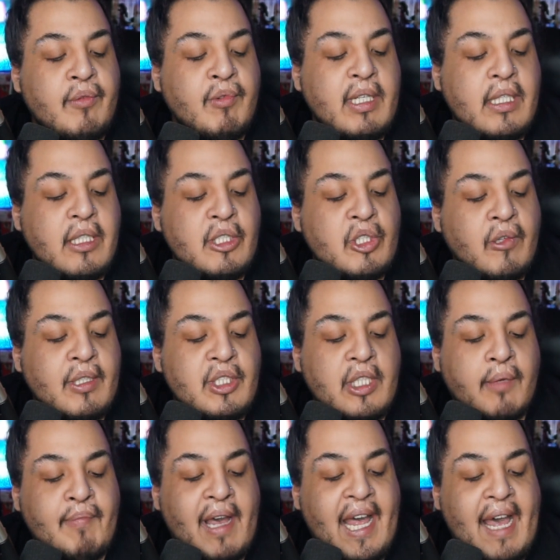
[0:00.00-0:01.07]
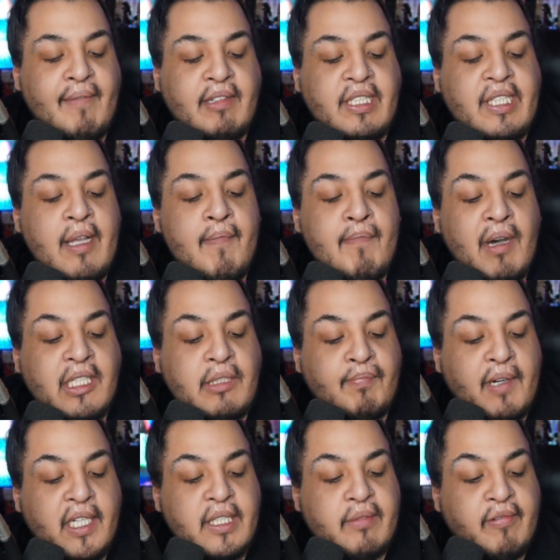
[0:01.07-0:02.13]
in Weekly Shonen Jump. I haven't seen much
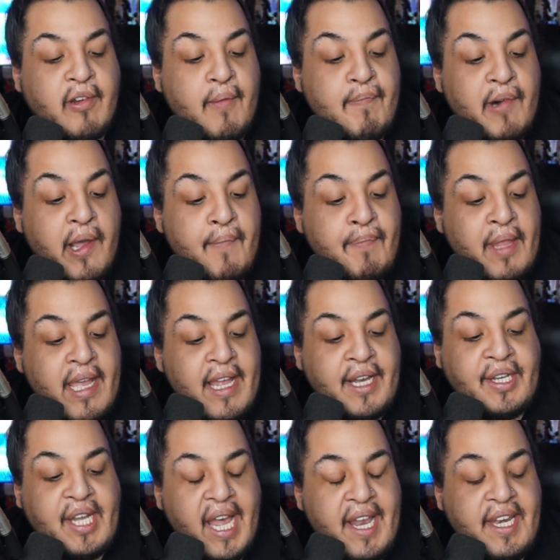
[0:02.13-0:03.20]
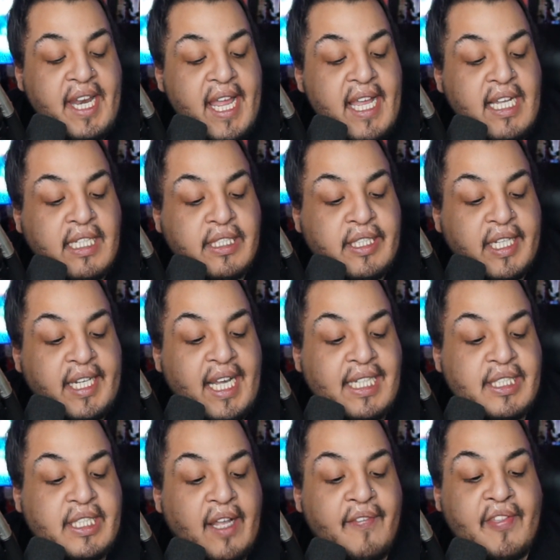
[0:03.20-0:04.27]
buzz for it, but in 10 days it
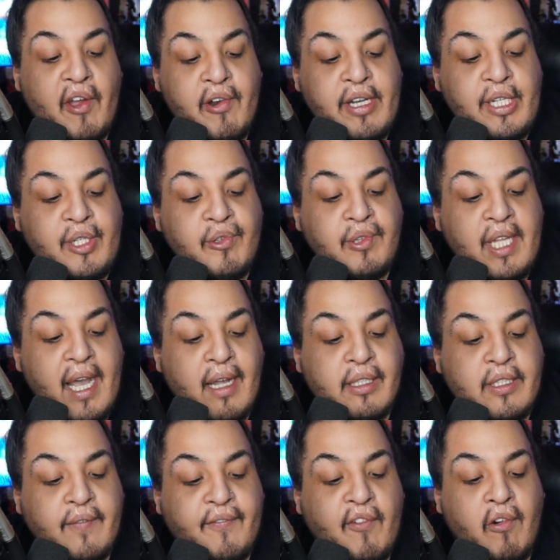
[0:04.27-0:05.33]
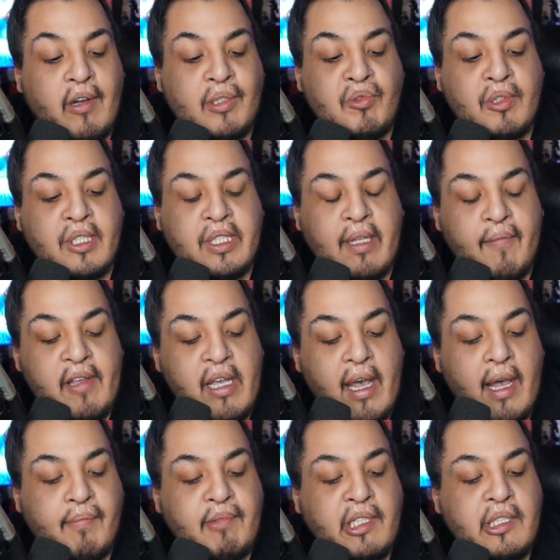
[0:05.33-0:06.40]
has done 32,407
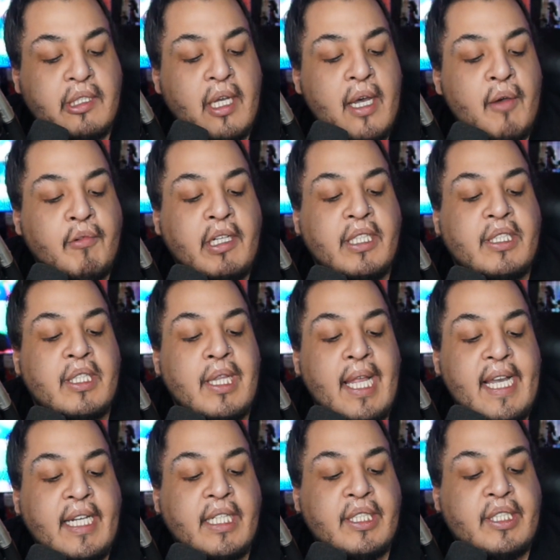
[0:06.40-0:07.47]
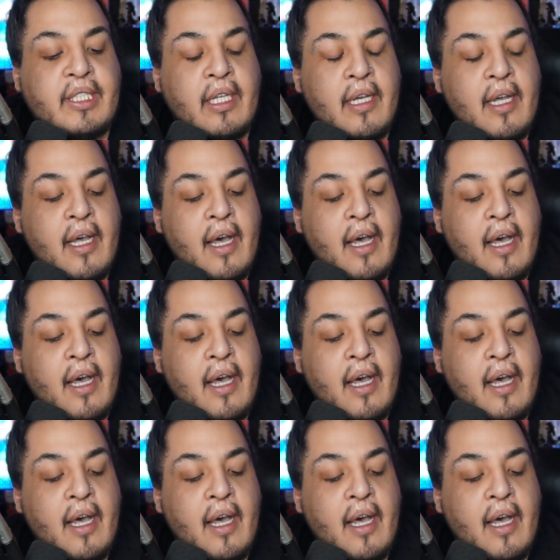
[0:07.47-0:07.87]
copies, with its latest